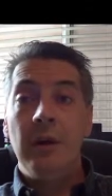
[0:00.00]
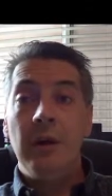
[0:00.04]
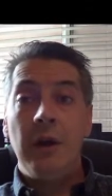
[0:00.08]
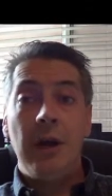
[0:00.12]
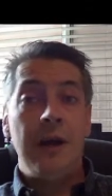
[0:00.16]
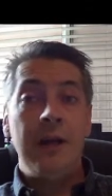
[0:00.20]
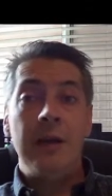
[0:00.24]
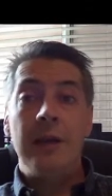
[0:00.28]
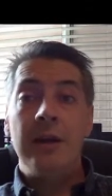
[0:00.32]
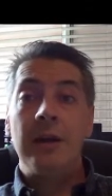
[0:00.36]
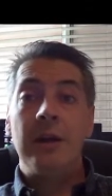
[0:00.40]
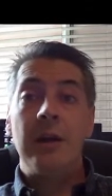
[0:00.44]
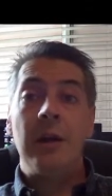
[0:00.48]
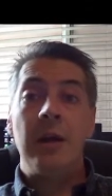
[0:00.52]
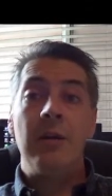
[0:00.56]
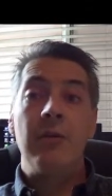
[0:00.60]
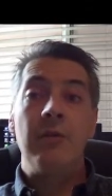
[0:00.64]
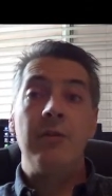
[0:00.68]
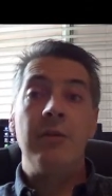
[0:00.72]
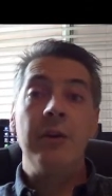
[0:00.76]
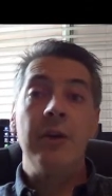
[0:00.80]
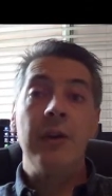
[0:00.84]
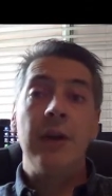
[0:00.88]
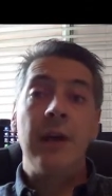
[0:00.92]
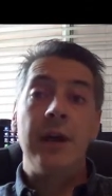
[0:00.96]
I didn't
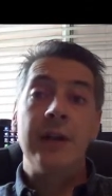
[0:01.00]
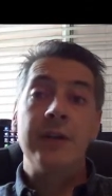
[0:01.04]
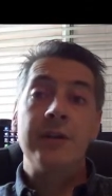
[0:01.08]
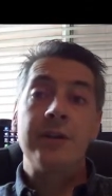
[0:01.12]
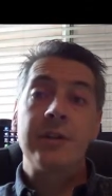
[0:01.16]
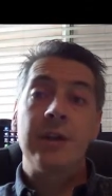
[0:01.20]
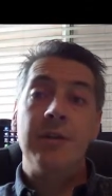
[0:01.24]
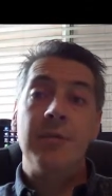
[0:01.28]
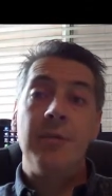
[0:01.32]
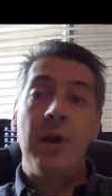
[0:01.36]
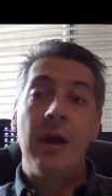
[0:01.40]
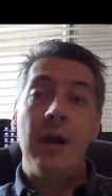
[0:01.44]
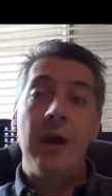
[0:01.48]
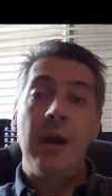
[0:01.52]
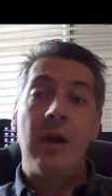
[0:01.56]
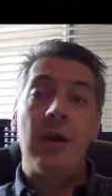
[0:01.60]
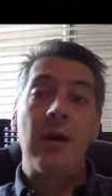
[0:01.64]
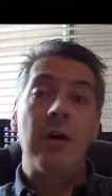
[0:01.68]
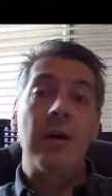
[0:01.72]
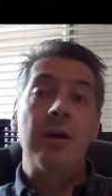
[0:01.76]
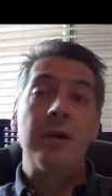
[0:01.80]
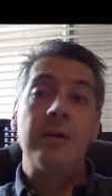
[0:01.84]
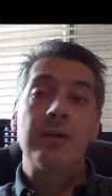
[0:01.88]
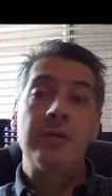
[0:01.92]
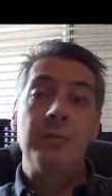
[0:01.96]
realize that my
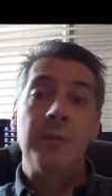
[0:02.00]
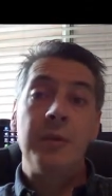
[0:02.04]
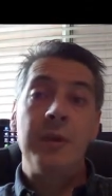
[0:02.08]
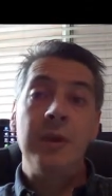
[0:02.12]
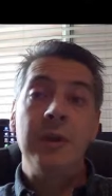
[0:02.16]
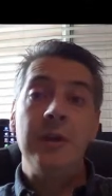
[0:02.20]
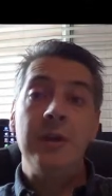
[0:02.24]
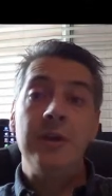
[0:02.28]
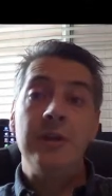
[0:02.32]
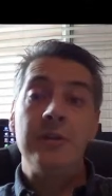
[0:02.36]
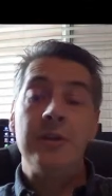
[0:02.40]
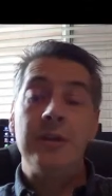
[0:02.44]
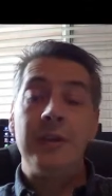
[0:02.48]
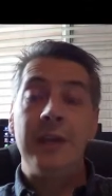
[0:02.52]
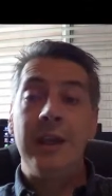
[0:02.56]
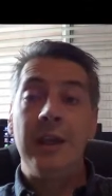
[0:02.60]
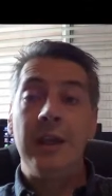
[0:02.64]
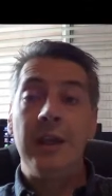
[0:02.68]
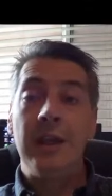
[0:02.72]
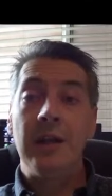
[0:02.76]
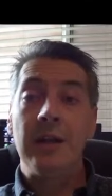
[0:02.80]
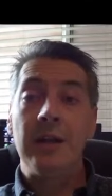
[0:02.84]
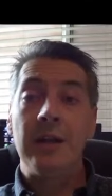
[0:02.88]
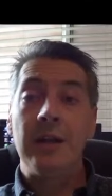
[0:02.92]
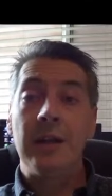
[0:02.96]
RSPs in
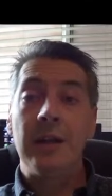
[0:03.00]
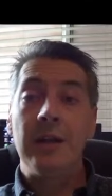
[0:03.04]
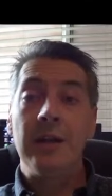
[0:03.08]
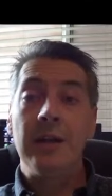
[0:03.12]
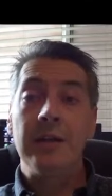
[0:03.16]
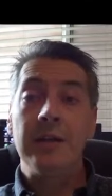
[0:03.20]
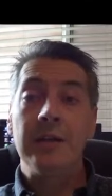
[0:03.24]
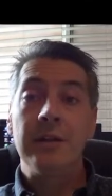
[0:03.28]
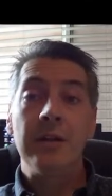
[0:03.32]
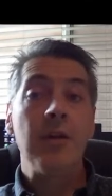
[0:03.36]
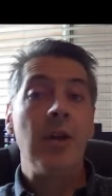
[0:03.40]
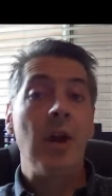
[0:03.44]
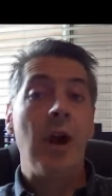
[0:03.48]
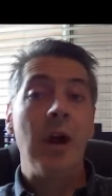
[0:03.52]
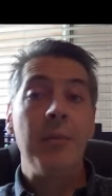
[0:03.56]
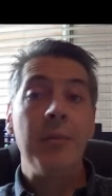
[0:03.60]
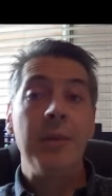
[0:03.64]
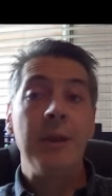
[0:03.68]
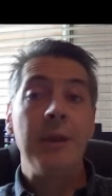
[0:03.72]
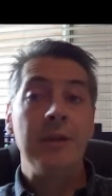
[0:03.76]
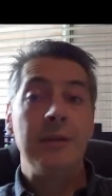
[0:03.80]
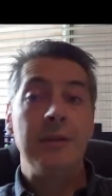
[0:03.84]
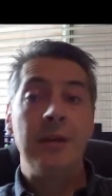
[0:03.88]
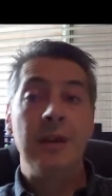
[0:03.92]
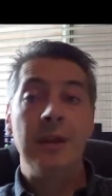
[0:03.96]
Canada did not
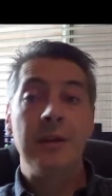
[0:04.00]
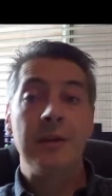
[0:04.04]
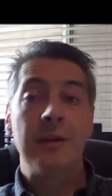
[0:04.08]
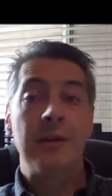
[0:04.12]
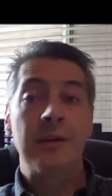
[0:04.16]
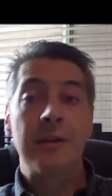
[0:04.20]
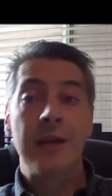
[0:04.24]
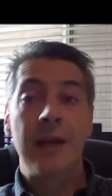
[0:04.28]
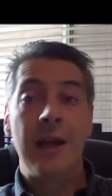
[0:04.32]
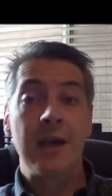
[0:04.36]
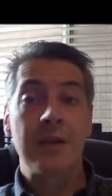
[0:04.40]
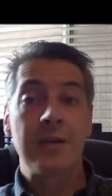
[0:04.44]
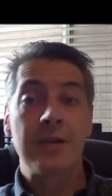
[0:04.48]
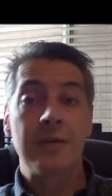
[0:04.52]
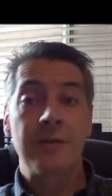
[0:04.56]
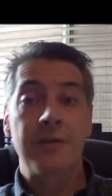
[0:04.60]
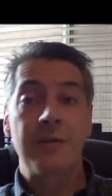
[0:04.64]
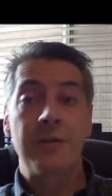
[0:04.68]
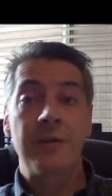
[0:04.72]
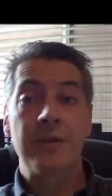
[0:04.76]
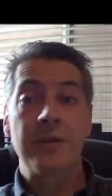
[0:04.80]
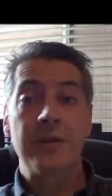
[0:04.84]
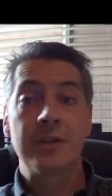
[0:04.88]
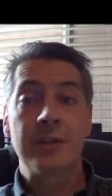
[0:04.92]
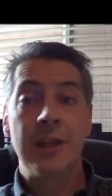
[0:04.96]
maintain their
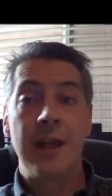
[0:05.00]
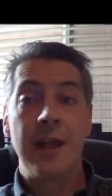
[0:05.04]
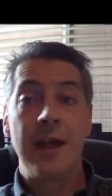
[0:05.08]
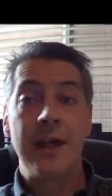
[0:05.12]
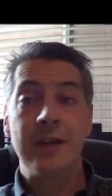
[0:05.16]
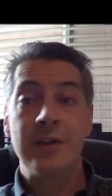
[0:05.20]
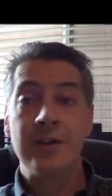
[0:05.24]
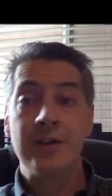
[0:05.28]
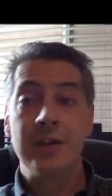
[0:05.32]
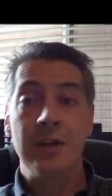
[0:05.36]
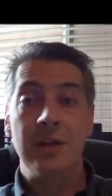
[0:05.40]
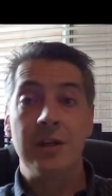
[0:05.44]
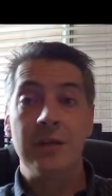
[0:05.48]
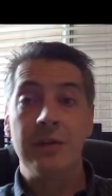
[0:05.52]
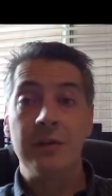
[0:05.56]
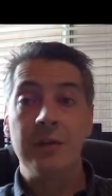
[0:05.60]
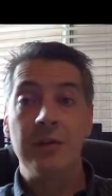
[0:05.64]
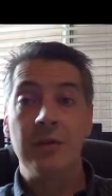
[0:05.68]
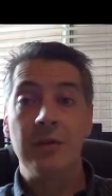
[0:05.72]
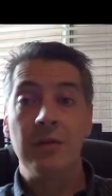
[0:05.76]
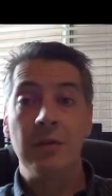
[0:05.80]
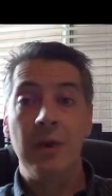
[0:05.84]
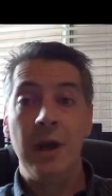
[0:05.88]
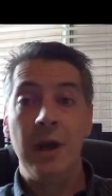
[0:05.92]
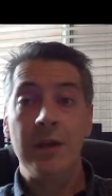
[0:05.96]
tax-deferred status here in the
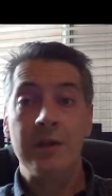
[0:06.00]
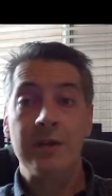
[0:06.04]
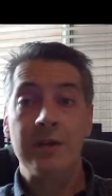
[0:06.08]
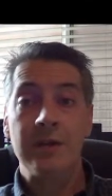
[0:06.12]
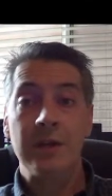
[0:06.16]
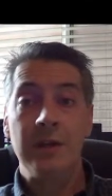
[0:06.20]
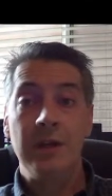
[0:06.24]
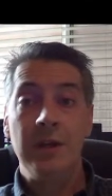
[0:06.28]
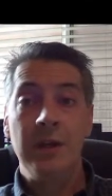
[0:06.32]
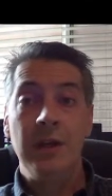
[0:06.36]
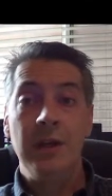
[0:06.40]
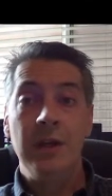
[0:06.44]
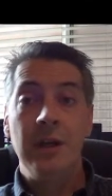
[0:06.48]
U.S.